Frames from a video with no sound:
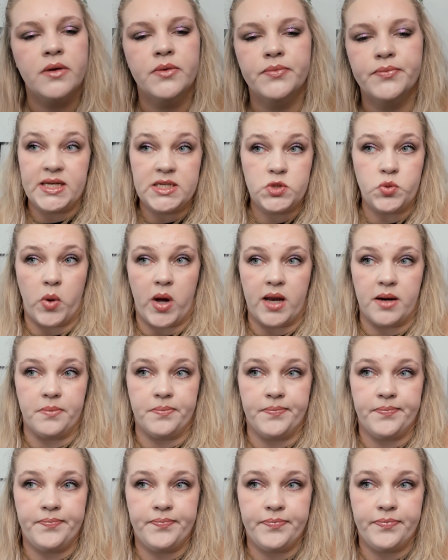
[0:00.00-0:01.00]
This
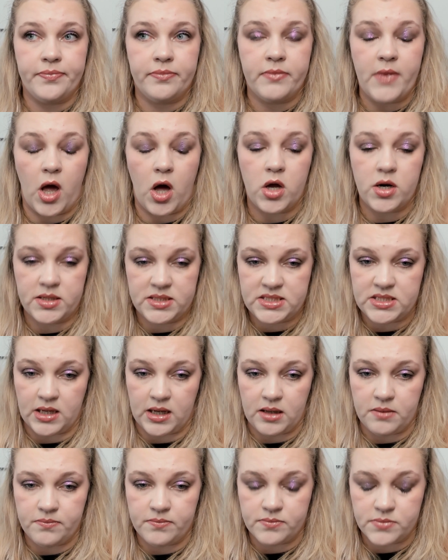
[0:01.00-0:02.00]
one,
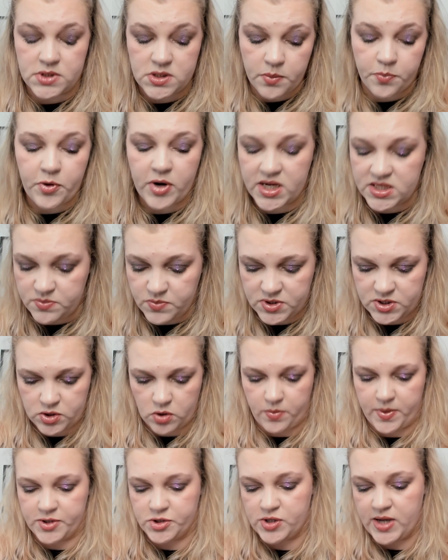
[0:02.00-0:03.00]
honestly, surprised me
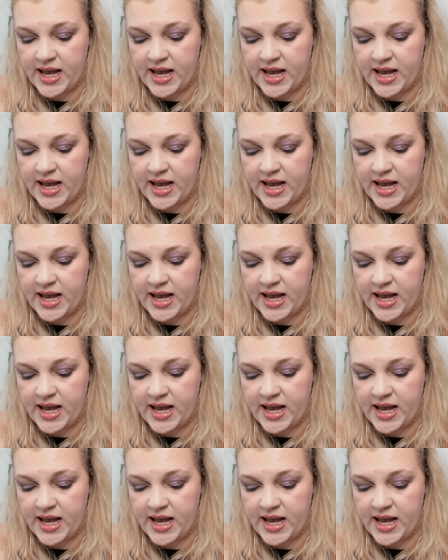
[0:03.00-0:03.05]
so much.